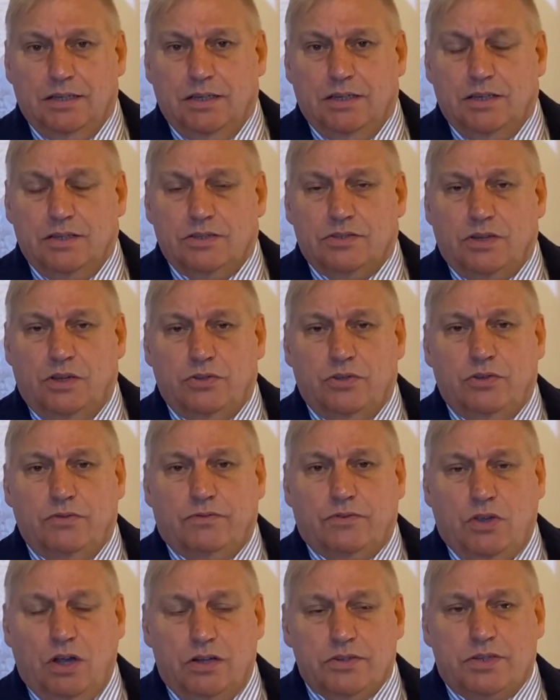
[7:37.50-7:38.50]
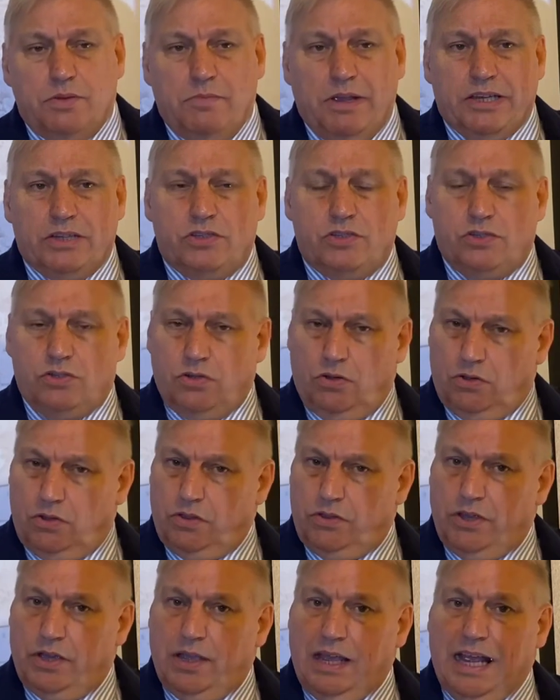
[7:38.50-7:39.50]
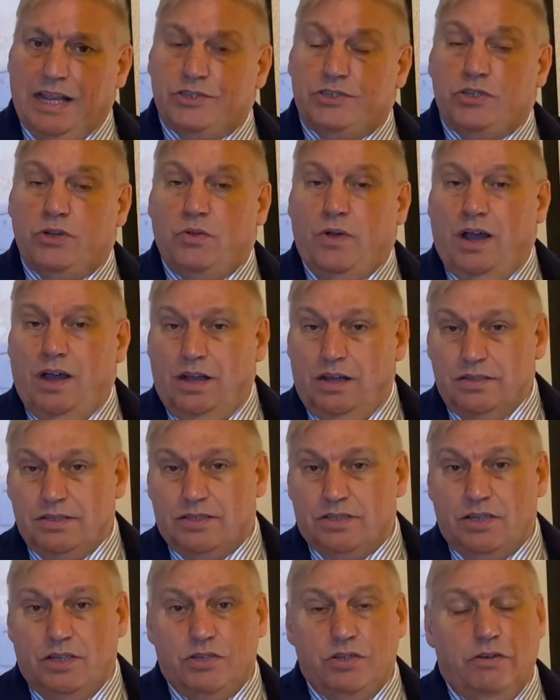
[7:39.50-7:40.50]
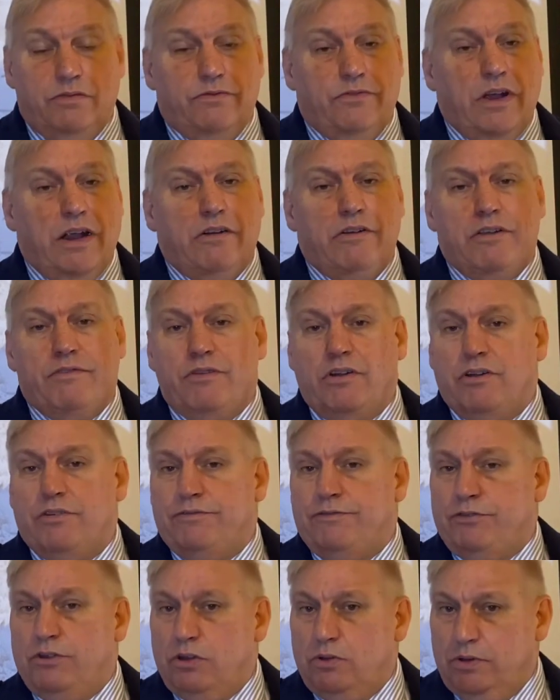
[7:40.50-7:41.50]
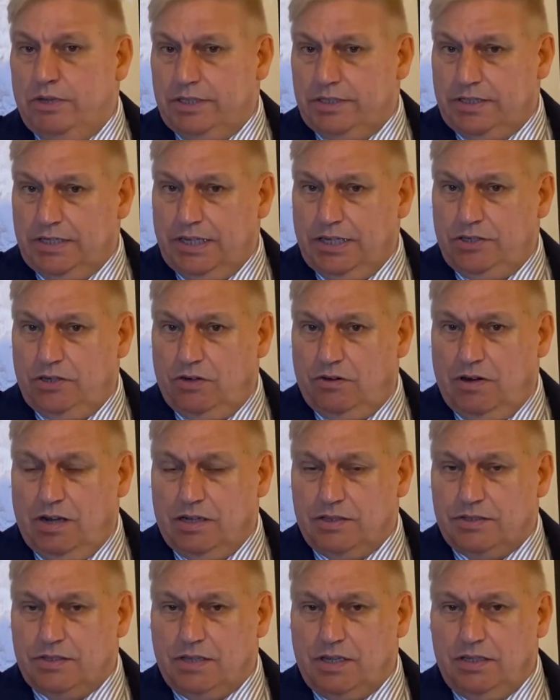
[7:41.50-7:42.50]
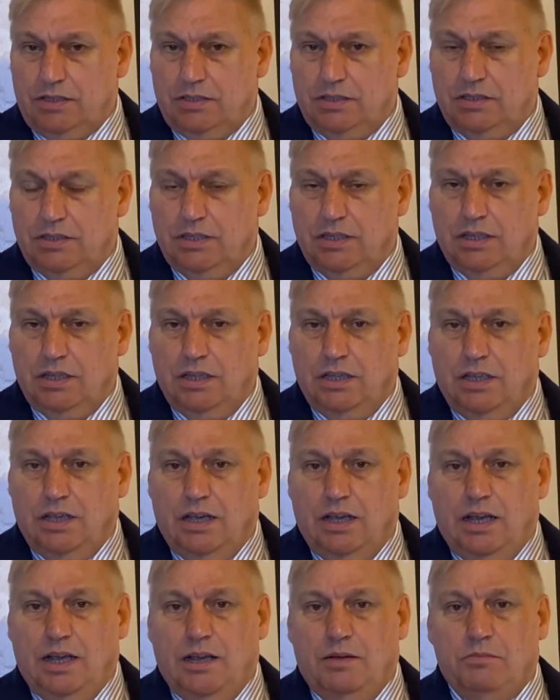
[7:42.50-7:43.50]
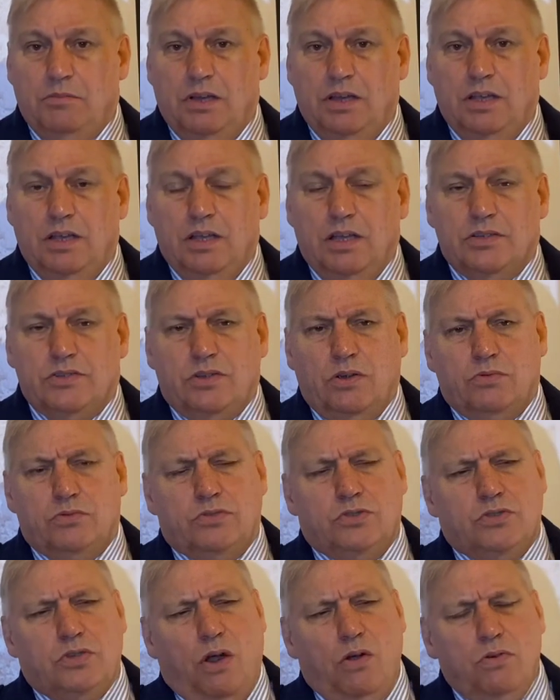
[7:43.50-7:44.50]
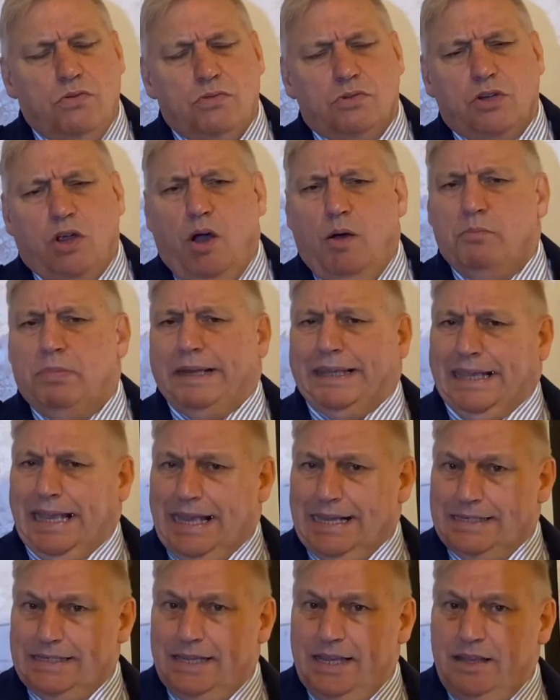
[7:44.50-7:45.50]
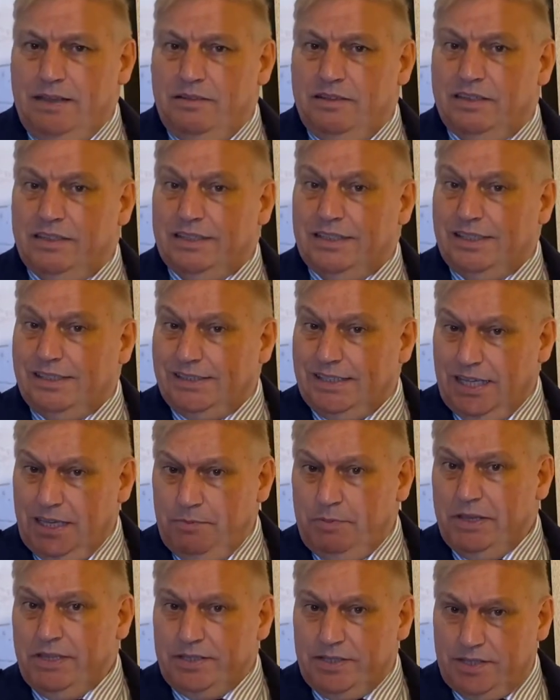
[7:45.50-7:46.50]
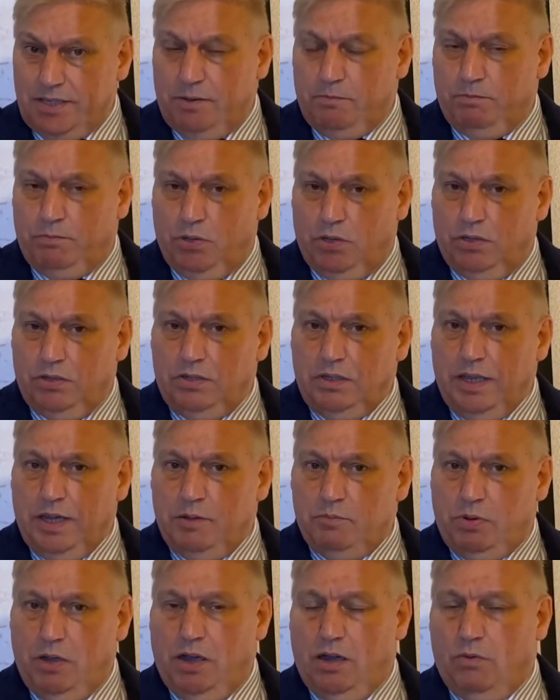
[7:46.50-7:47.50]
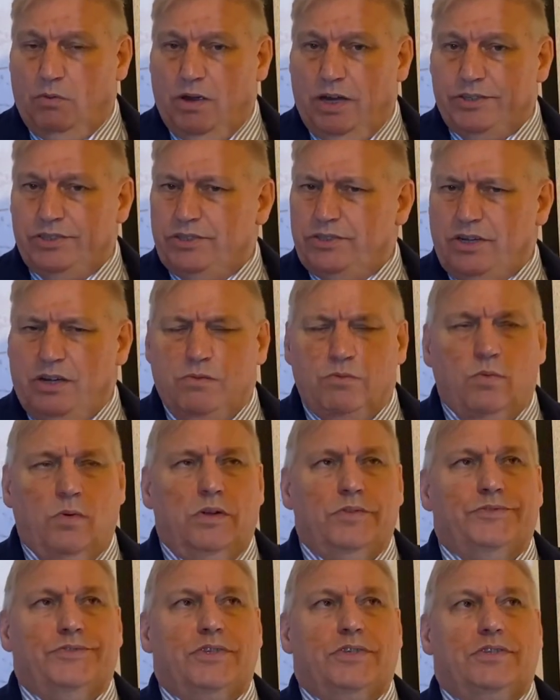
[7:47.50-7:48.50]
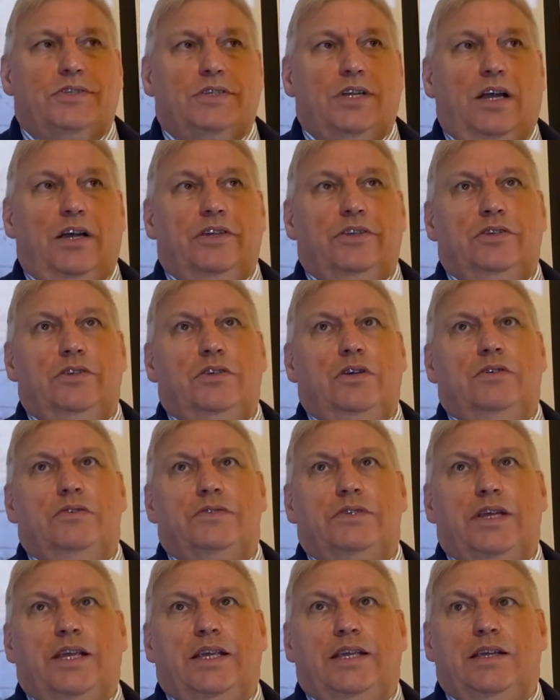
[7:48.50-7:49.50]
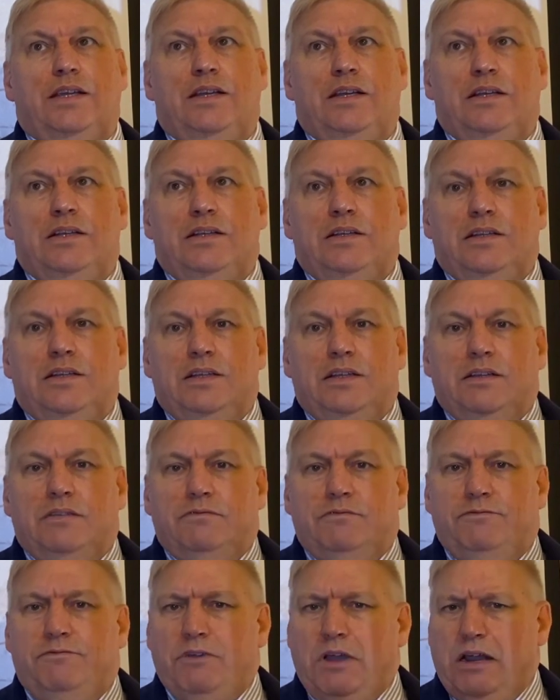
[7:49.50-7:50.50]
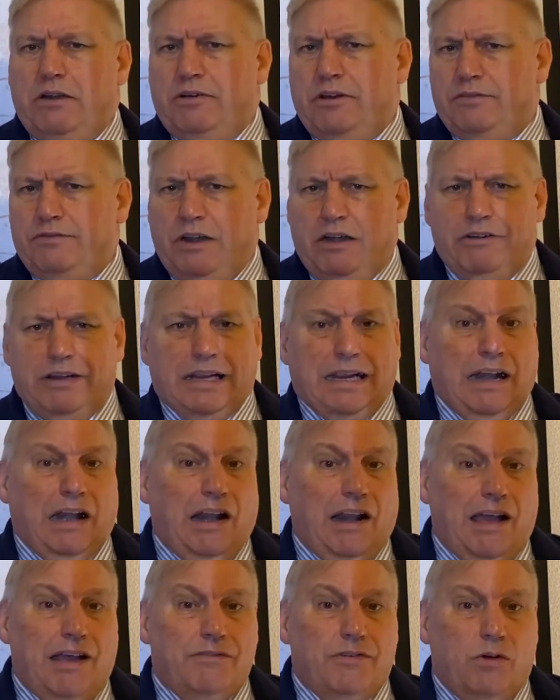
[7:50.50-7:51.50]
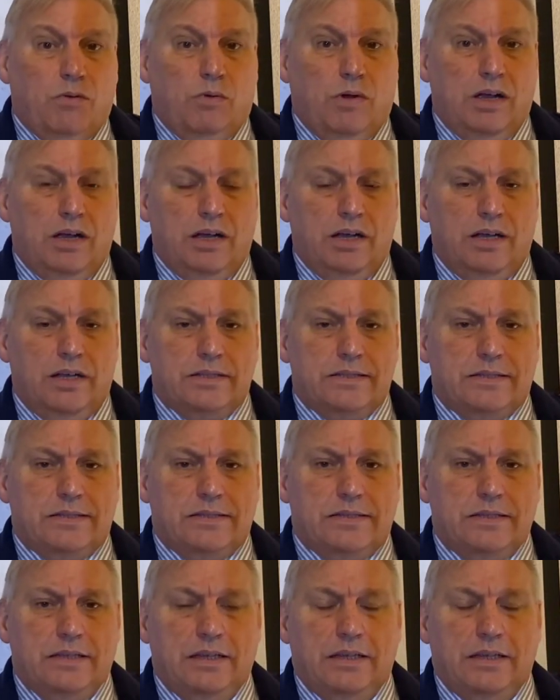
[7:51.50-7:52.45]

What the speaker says: So you've got to make sure that as you answer, you're very fluent in your answer. So don't complicate it. Keep it simple in part 1. You don't want to start using very clever words,